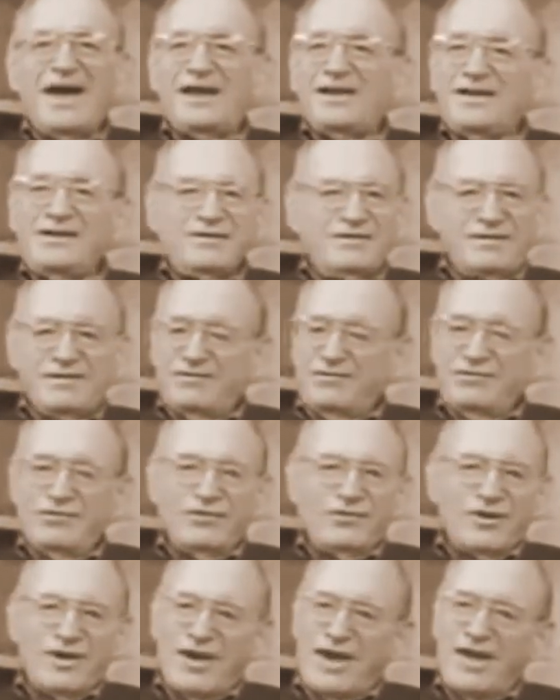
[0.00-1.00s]
and
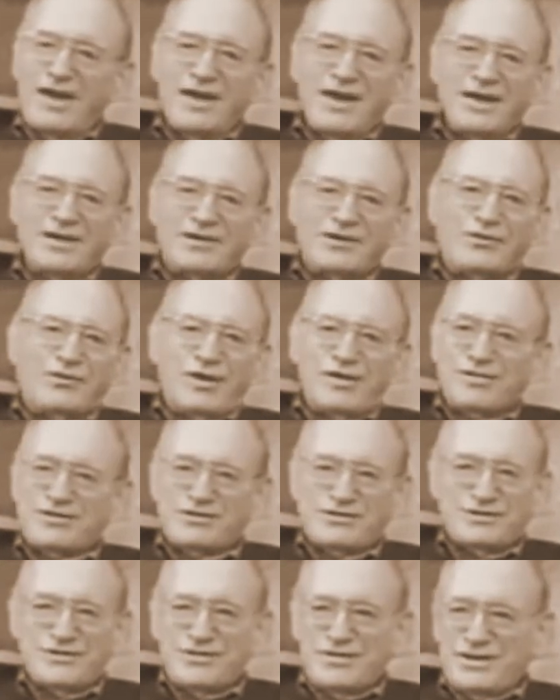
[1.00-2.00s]
you cannot
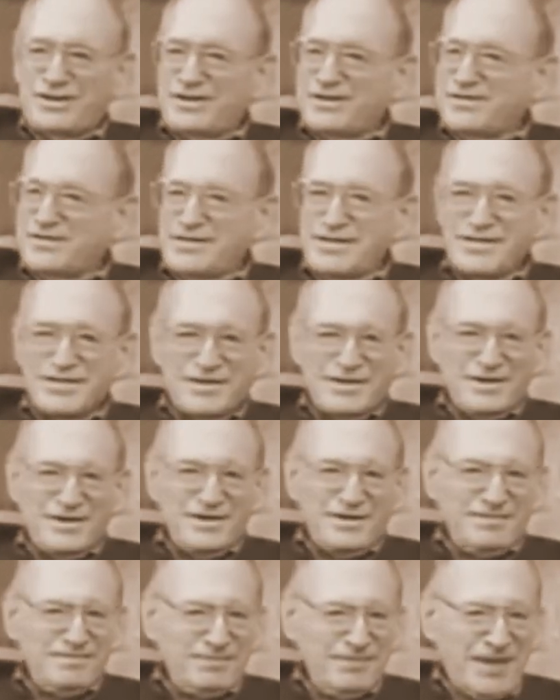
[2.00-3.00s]
question the
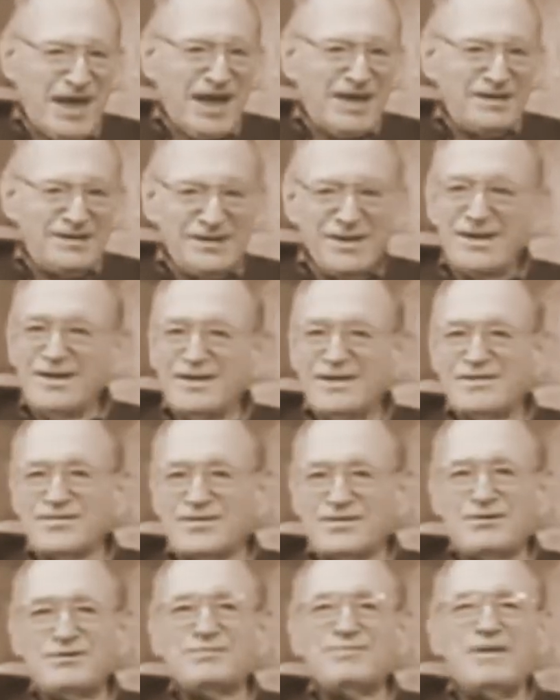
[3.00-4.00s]
existing
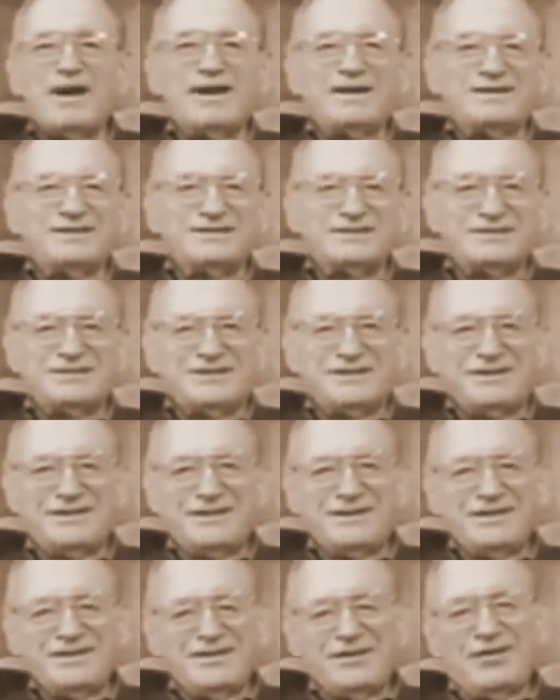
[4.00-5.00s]
ideas too much,
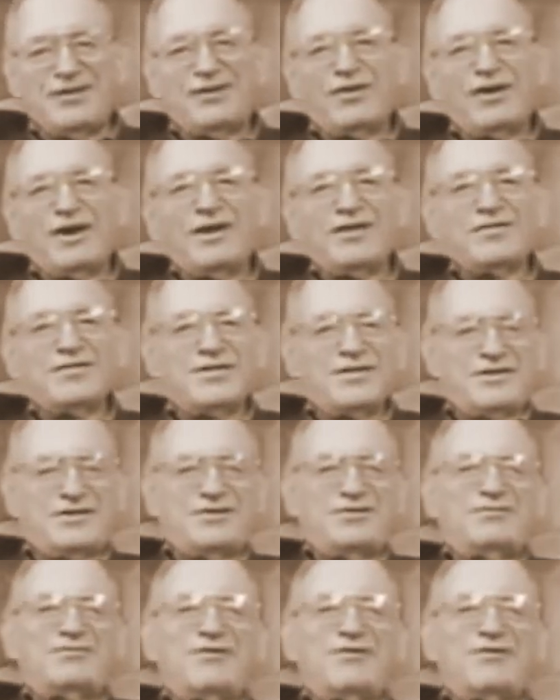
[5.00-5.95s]
or else